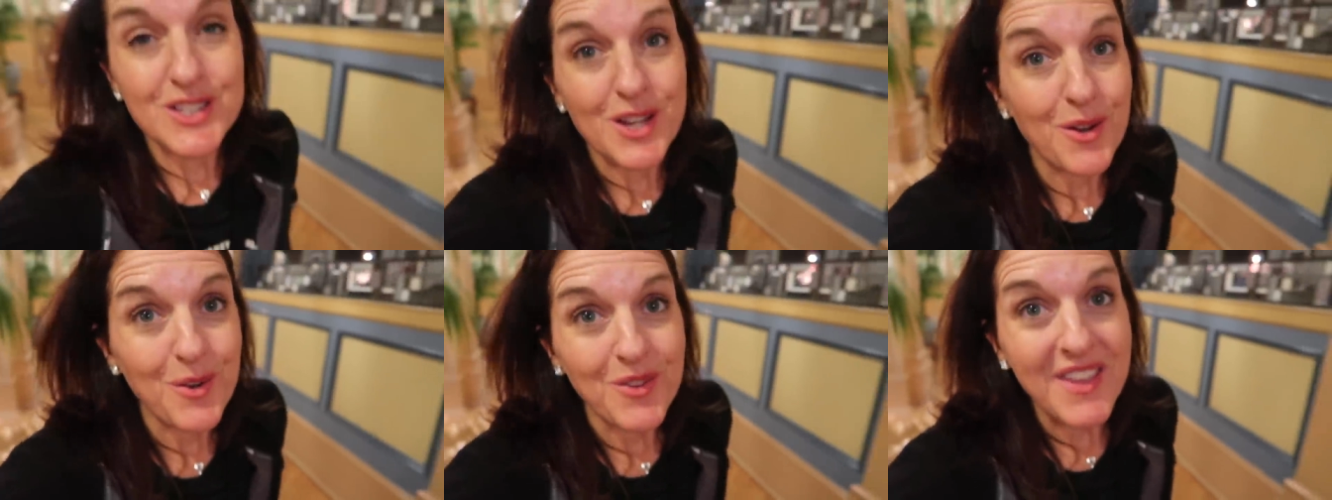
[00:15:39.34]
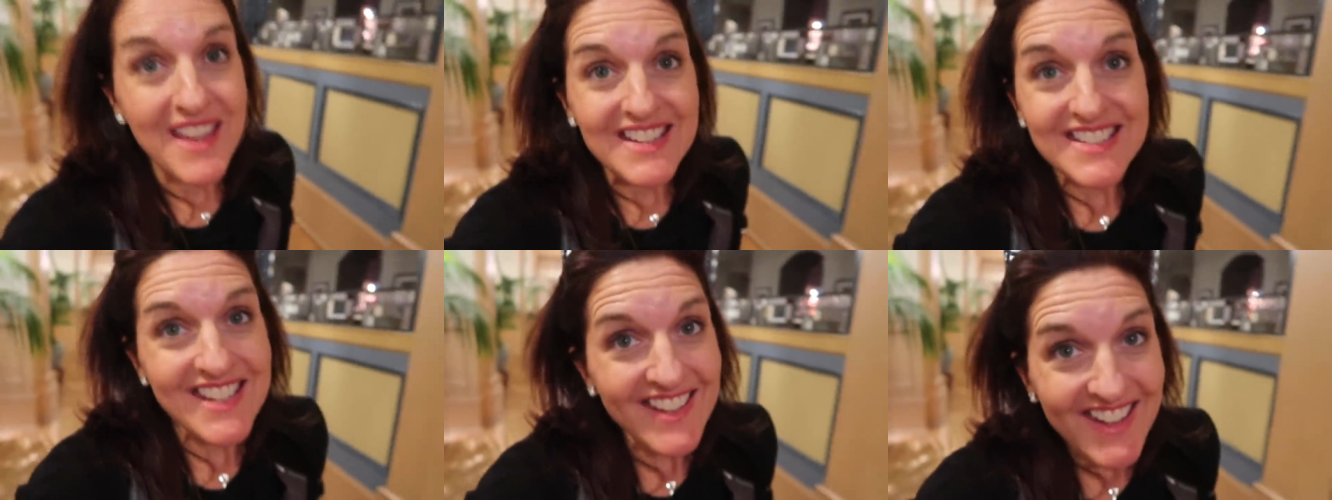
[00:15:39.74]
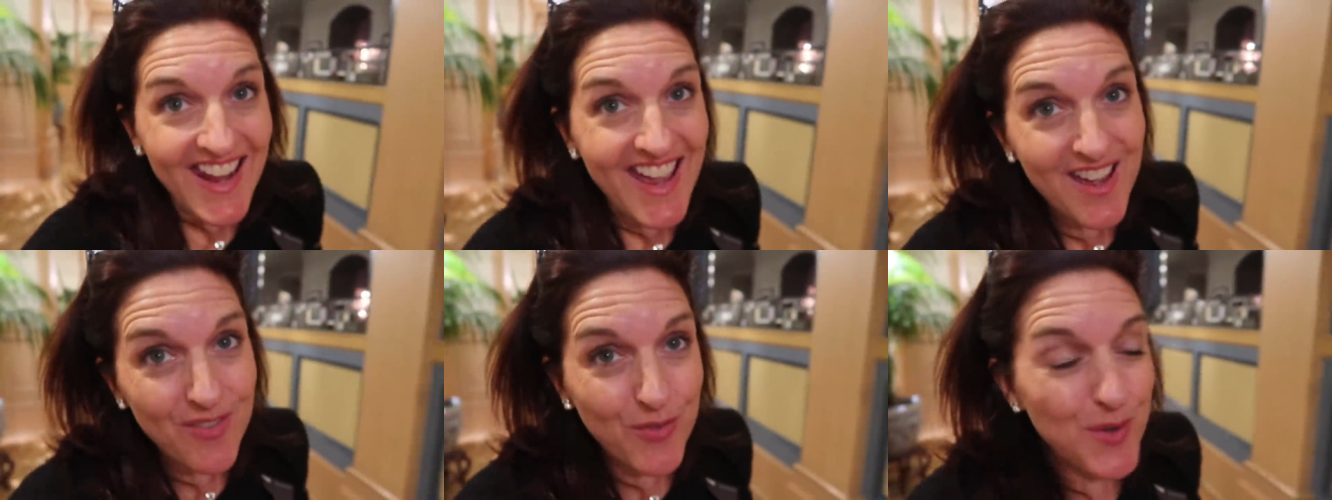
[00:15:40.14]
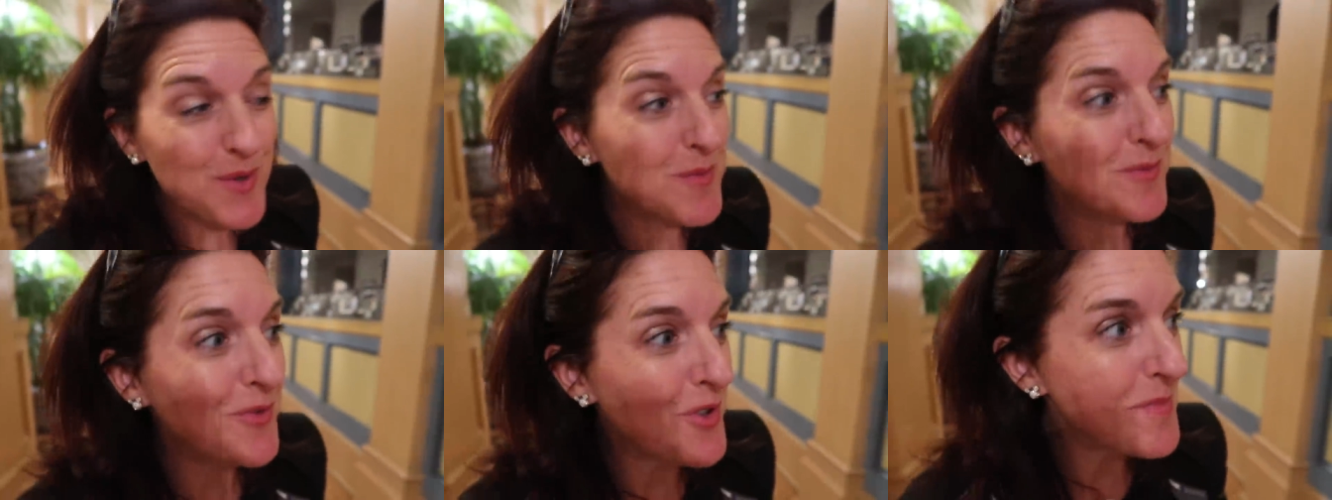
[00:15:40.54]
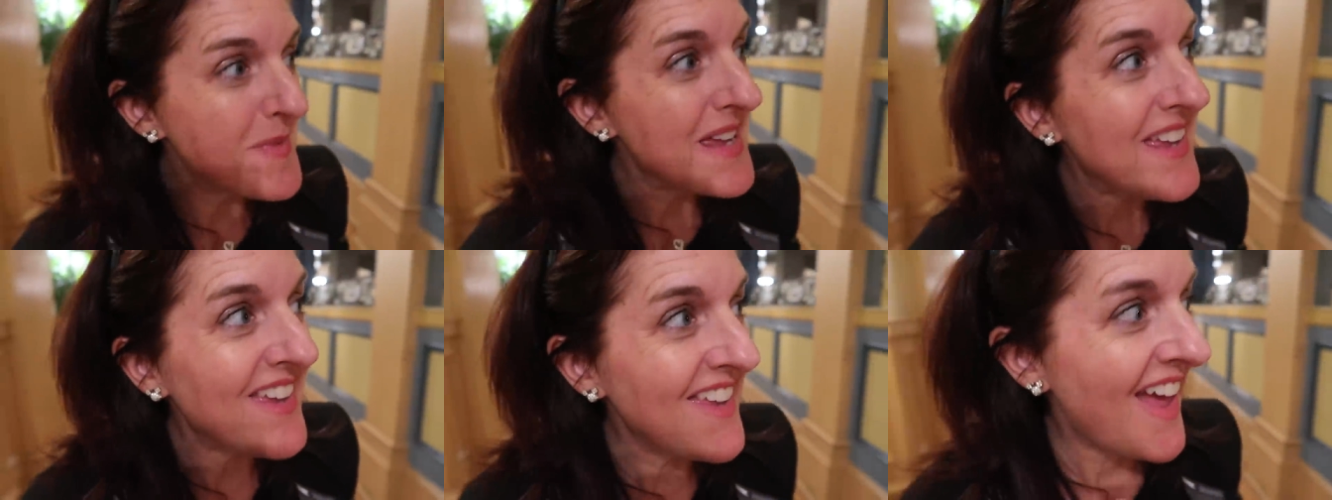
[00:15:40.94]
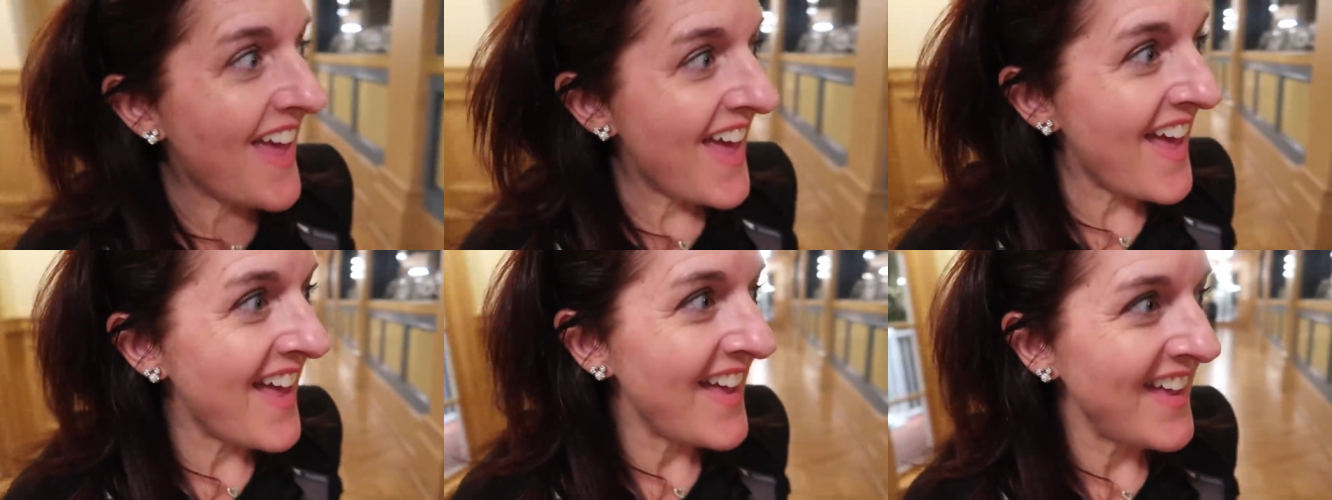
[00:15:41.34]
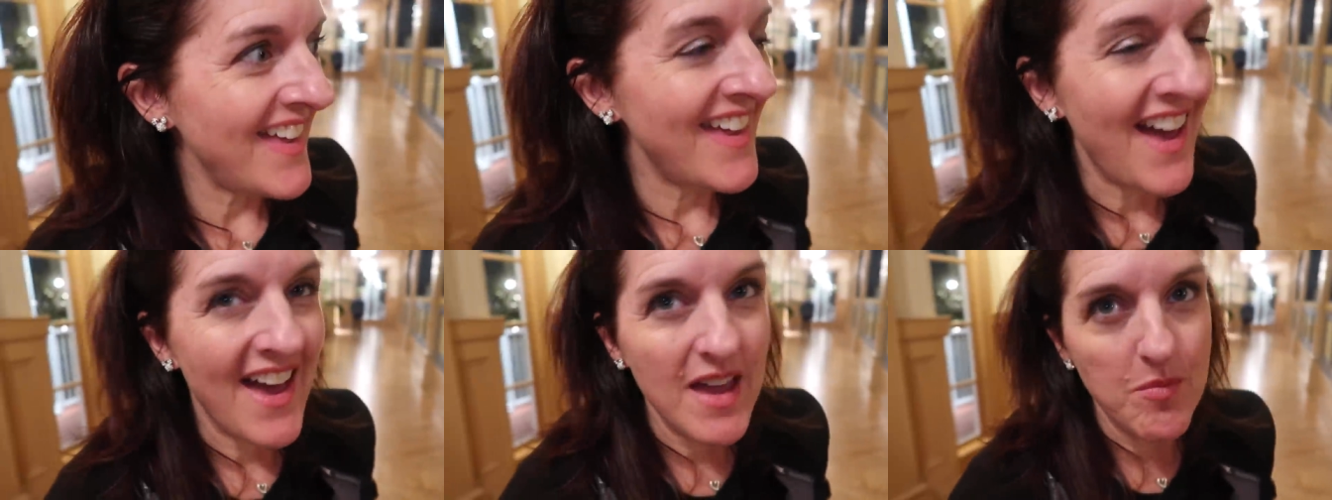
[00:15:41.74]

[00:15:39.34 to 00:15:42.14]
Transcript: So they did have room for me, yay.